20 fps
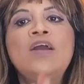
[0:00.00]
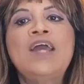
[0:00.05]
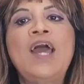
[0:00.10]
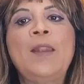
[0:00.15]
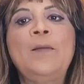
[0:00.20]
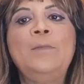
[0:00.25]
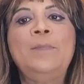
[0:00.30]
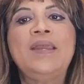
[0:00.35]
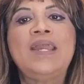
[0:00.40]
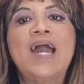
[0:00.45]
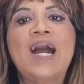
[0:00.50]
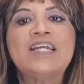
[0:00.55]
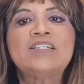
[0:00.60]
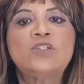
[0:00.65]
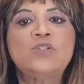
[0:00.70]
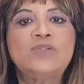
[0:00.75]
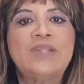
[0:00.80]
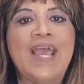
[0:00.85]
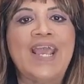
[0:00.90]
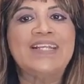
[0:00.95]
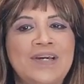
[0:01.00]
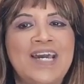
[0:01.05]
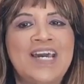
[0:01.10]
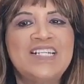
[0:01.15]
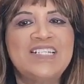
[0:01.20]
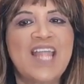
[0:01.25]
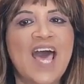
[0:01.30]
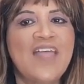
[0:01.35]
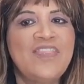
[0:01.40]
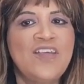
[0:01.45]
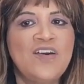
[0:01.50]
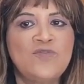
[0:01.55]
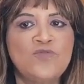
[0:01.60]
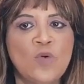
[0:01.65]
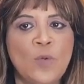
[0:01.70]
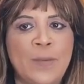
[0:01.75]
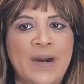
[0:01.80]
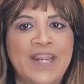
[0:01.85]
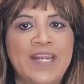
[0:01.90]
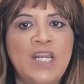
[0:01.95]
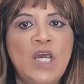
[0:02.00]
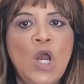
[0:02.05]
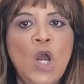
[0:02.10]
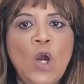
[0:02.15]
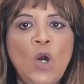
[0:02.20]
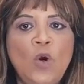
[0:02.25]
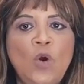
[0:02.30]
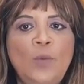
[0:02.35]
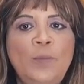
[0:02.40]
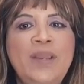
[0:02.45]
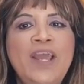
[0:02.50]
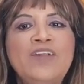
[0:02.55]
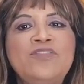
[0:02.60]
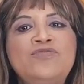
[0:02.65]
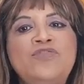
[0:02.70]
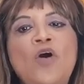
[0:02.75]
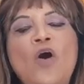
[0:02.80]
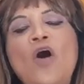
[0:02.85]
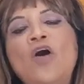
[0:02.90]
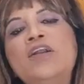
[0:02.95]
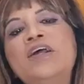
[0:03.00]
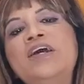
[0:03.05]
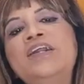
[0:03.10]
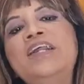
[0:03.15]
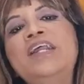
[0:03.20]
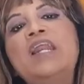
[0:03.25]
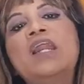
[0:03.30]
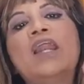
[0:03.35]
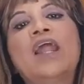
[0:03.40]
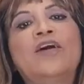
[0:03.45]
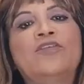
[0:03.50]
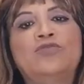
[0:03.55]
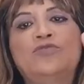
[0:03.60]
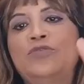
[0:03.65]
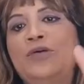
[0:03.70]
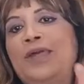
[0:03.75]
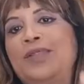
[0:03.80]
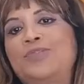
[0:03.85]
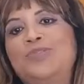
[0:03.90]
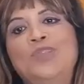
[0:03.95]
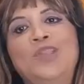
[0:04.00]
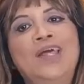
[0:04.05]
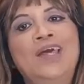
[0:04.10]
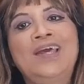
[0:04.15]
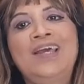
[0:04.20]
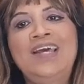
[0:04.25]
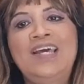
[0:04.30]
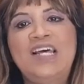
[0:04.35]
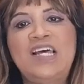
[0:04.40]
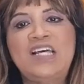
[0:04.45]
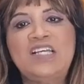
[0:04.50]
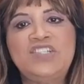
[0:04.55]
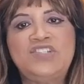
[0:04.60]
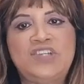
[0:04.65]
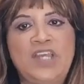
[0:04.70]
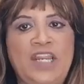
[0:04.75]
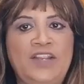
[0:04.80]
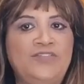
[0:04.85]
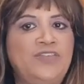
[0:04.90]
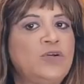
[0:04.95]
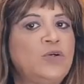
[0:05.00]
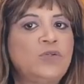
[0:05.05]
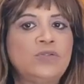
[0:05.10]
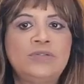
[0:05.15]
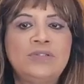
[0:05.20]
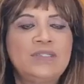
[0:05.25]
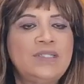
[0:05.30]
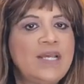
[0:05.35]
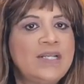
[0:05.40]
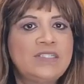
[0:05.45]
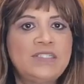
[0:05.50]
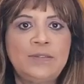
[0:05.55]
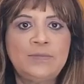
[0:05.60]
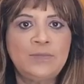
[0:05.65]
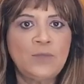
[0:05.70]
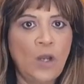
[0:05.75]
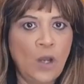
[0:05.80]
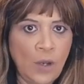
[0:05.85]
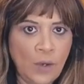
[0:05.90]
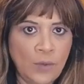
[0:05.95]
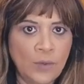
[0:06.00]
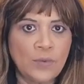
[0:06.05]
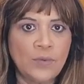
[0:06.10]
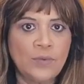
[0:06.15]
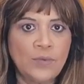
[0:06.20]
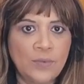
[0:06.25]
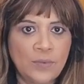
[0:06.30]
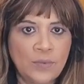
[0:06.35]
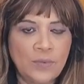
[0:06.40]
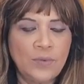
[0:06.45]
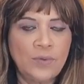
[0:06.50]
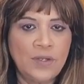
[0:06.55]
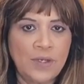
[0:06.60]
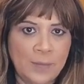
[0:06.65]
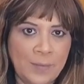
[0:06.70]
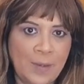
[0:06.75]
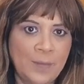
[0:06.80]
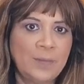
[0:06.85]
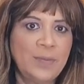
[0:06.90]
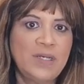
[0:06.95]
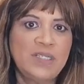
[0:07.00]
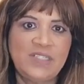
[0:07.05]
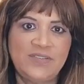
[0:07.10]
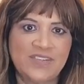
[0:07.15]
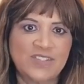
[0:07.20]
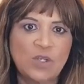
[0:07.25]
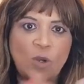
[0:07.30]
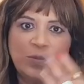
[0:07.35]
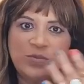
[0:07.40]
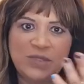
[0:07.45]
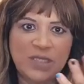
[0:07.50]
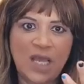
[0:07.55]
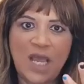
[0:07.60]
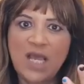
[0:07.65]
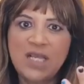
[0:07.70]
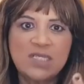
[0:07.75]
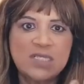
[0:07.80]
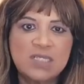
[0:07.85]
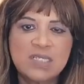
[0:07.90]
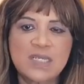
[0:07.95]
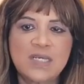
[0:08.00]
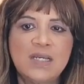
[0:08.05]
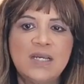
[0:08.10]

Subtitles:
had begun to date another woman whom he had fallen in love with. Jennifer couldn't let him go. Remember, she was obsessed.